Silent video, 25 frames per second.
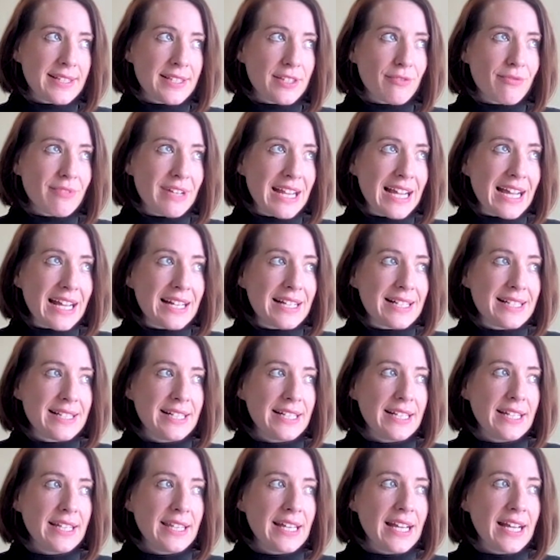the
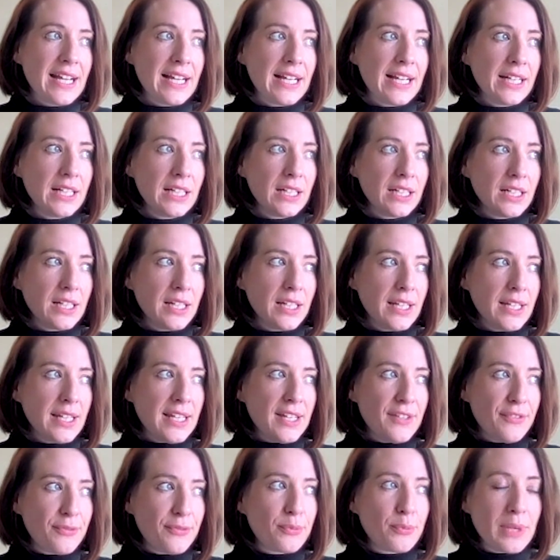reality that
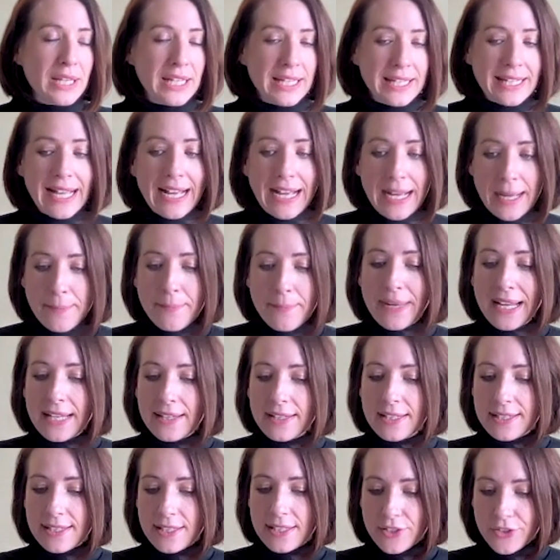if we can make
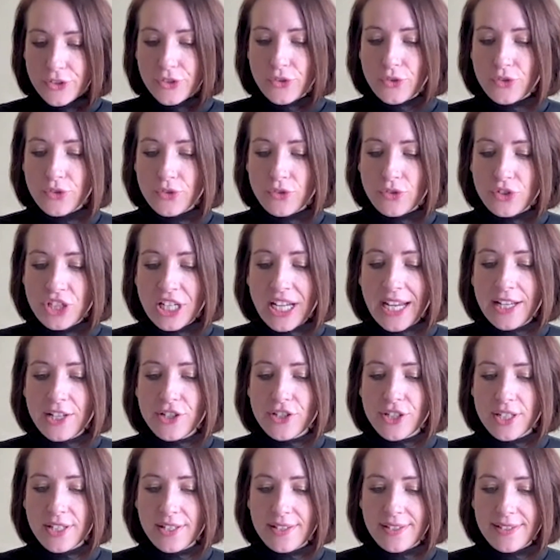these institutional
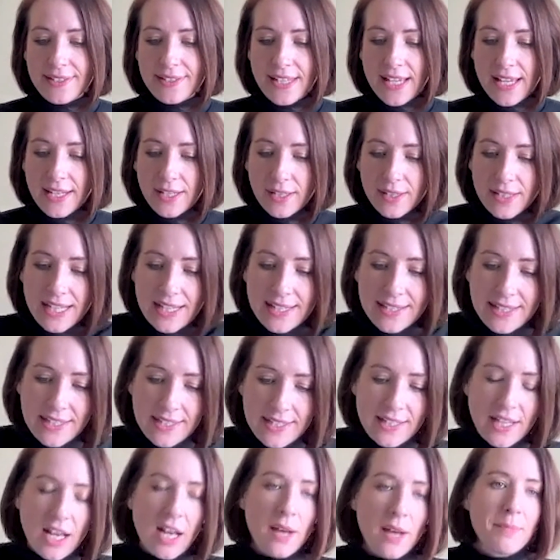changes, then there's this
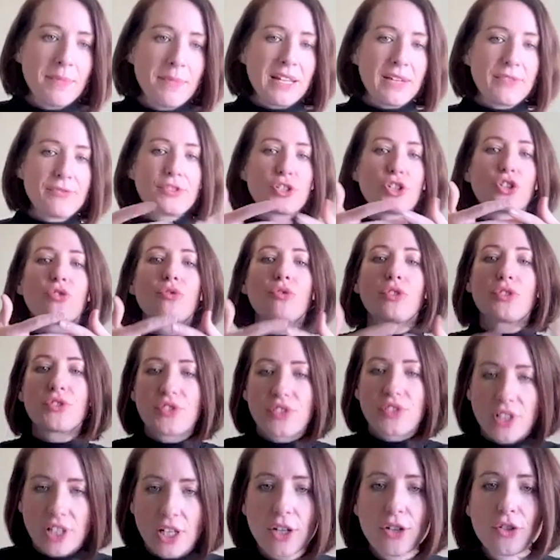uplift across the
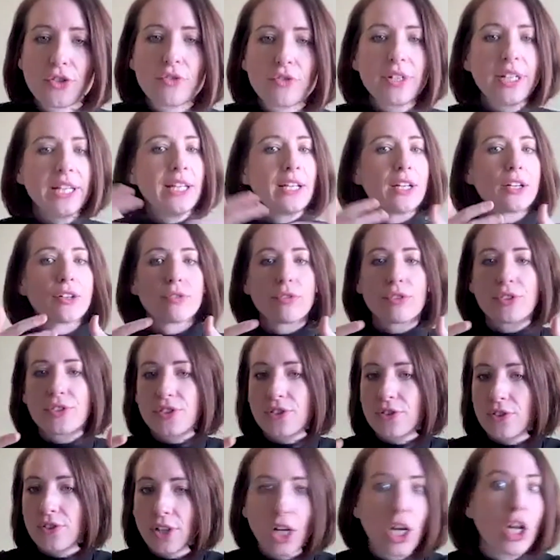country, across
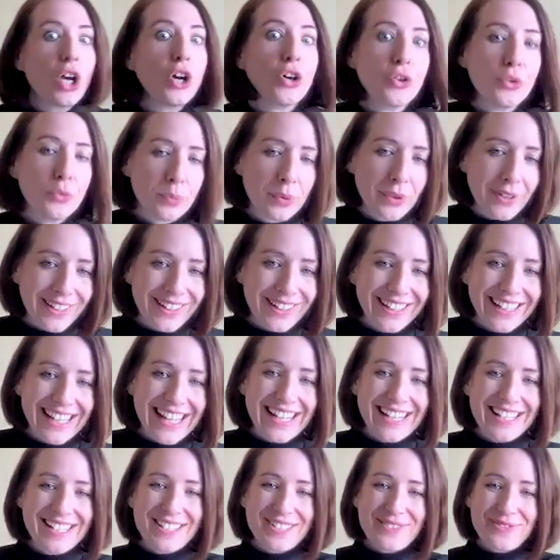the globe, in the
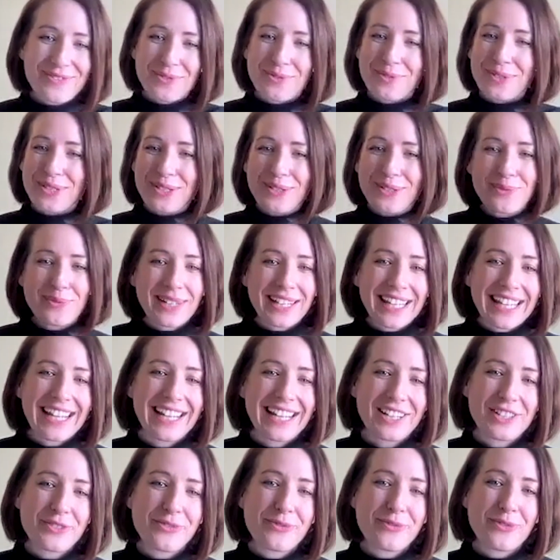case of what we're doing with
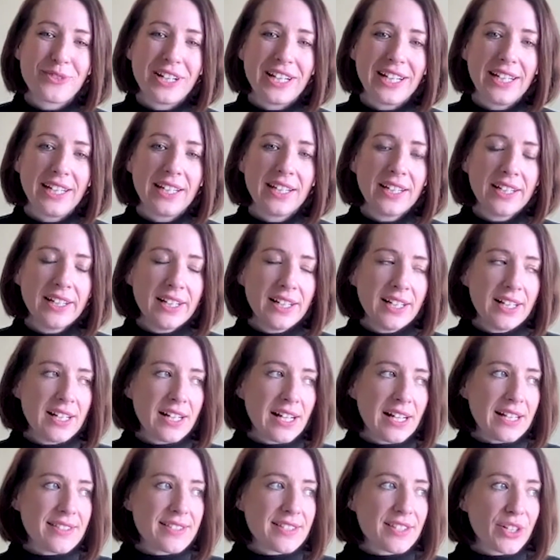Cage Free.
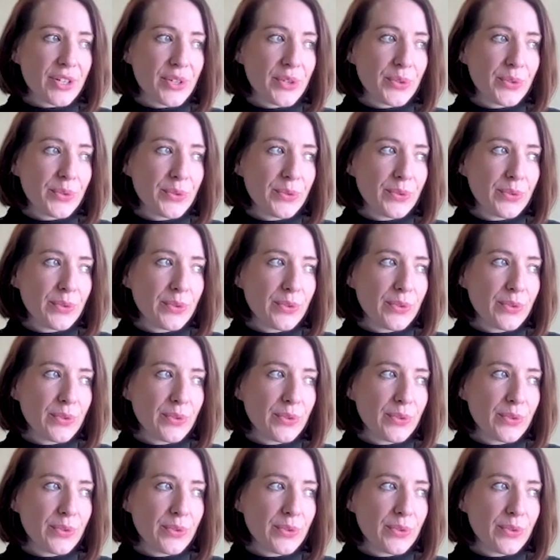And so